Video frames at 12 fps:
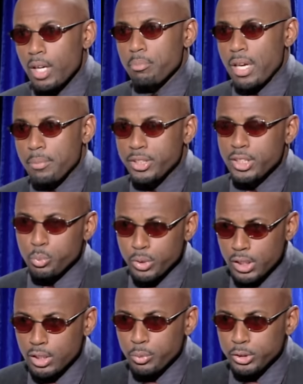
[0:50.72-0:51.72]
maybe she
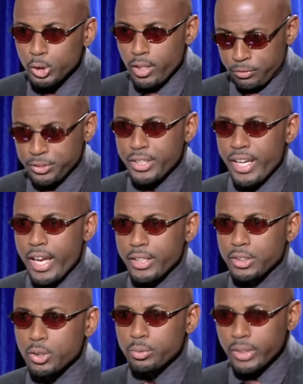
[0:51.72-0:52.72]
would live with you if she had
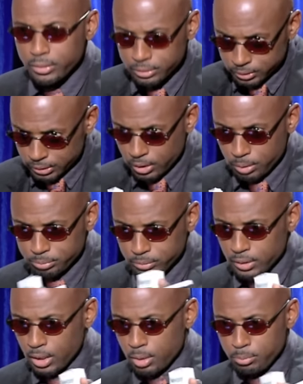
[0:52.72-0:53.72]
to. Now um,
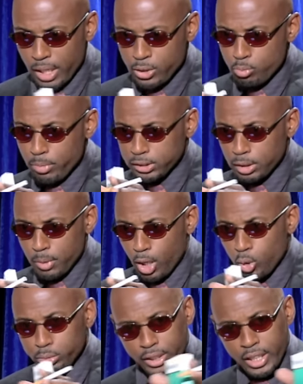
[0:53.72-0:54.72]
um you messed up my
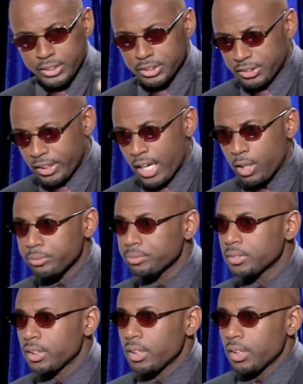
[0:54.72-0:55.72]
whole thing, just get out.
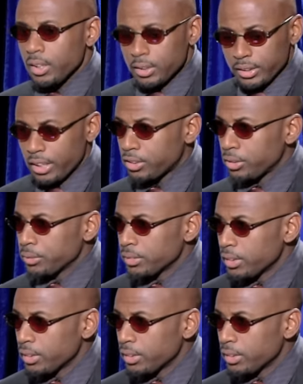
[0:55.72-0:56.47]
Thank you.